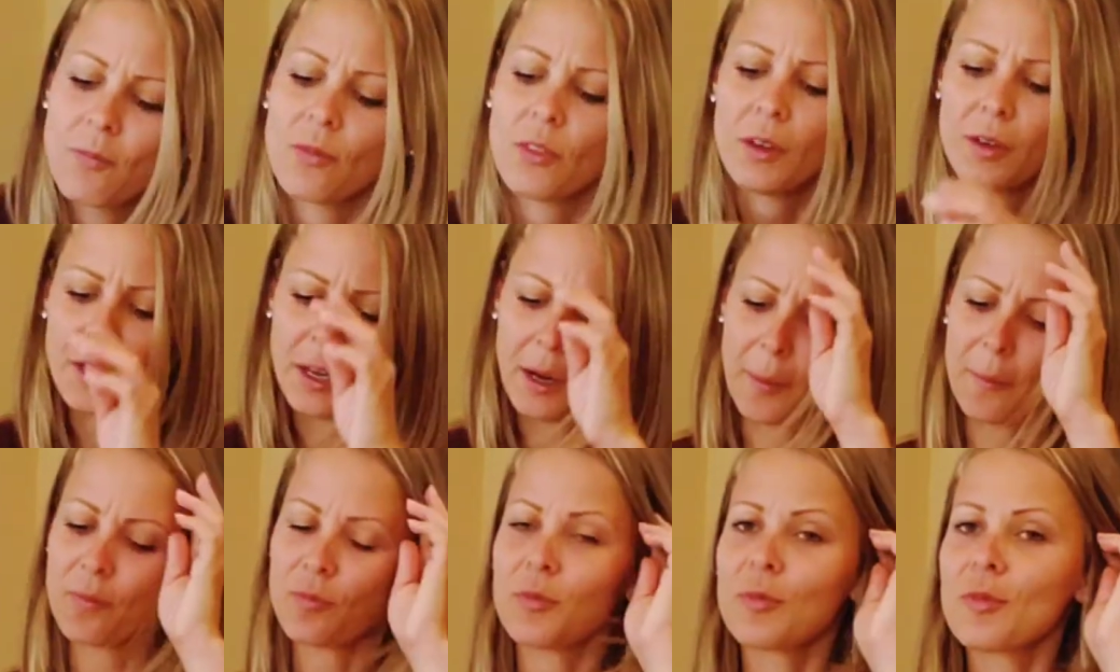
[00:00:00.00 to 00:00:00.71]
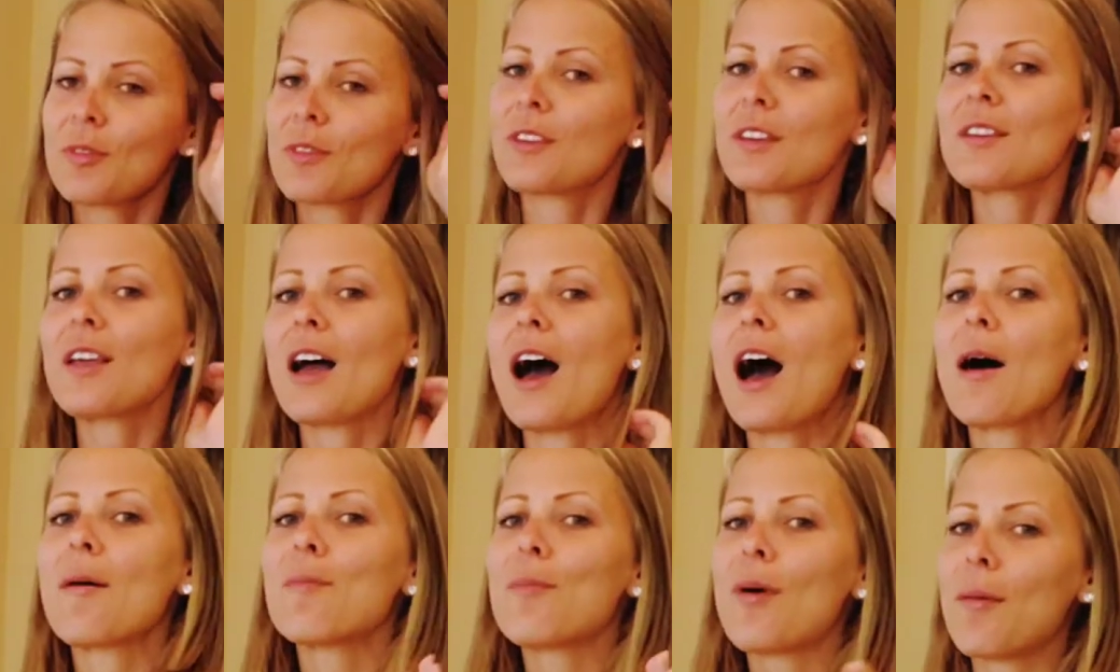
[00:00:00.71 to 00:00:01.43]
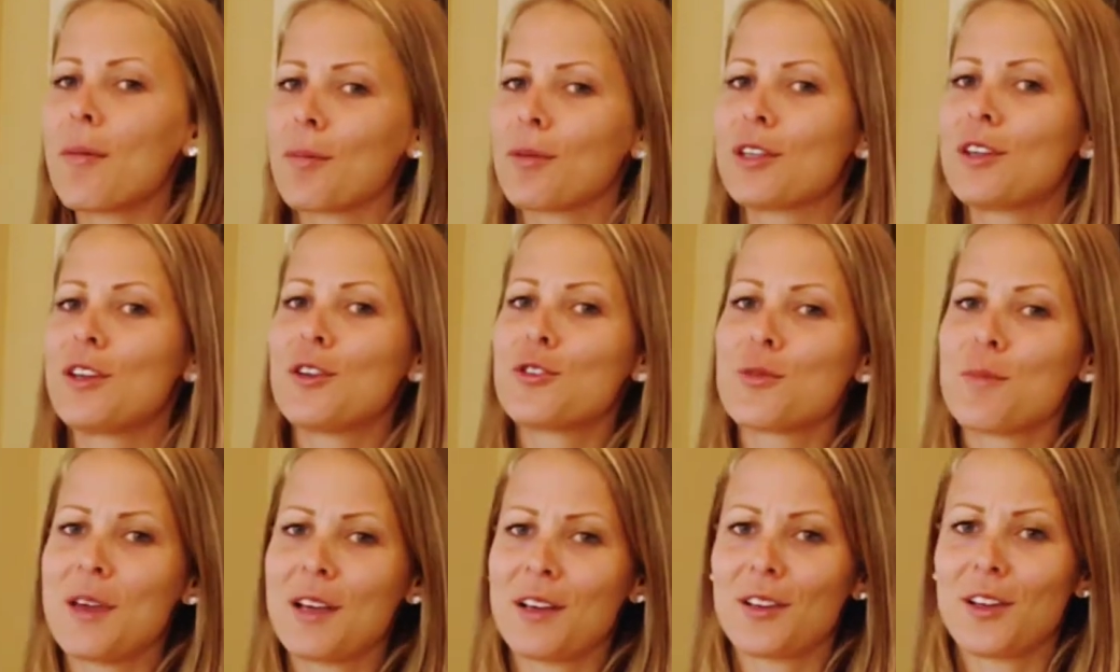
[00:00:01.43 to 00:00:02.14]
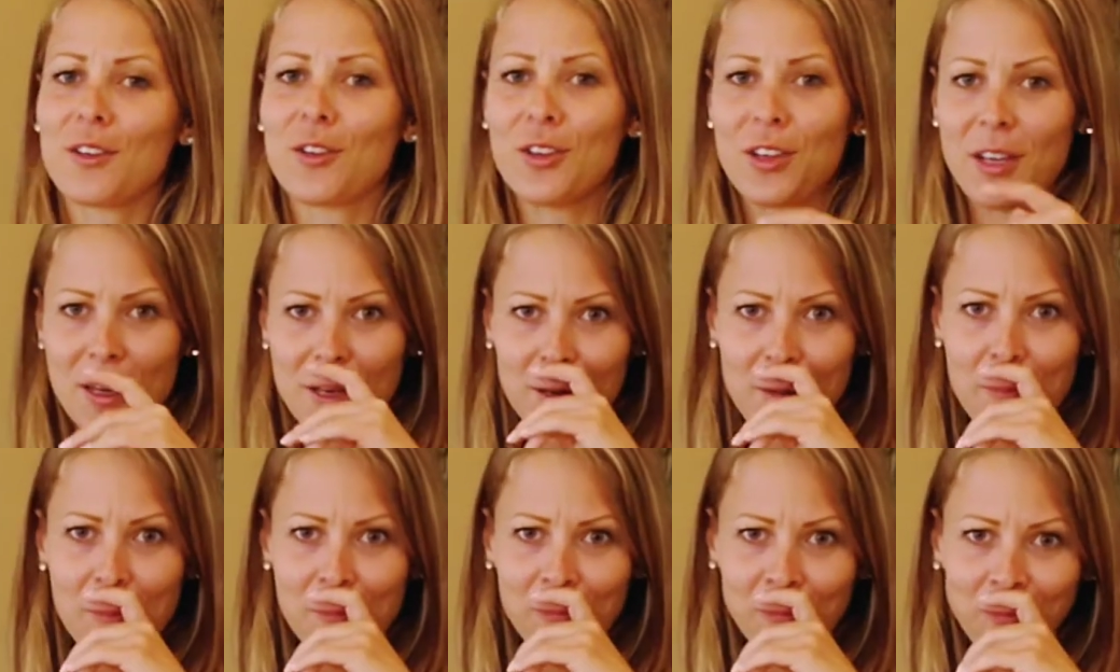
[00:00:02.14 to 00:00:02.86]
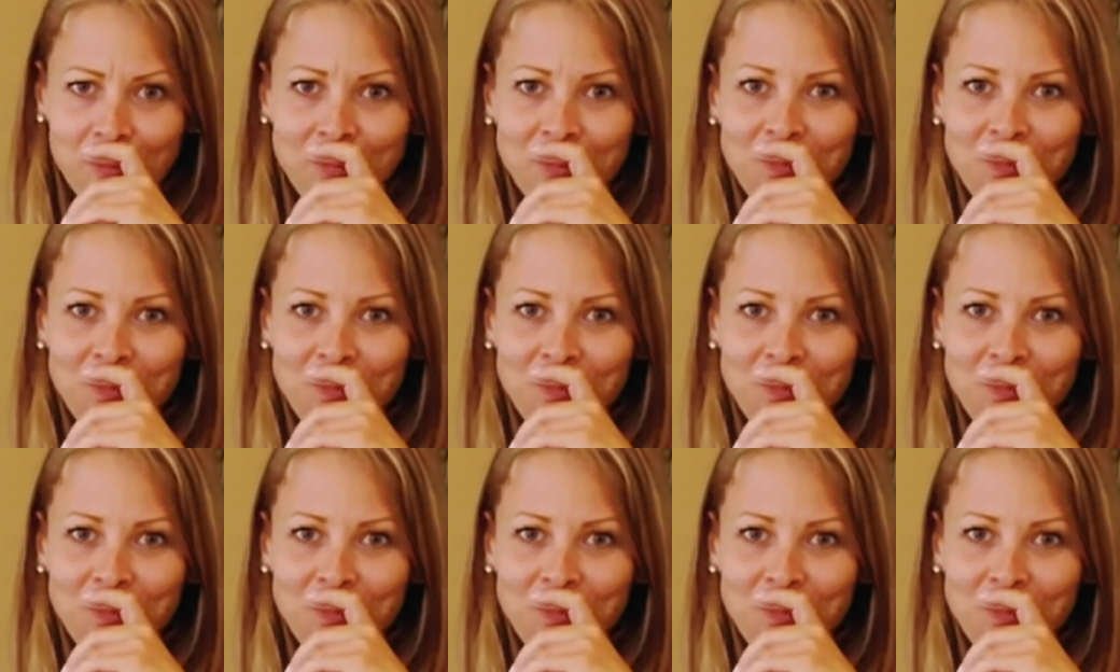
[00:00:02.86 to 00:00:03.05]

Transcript: Yeah, I probably need to make another cake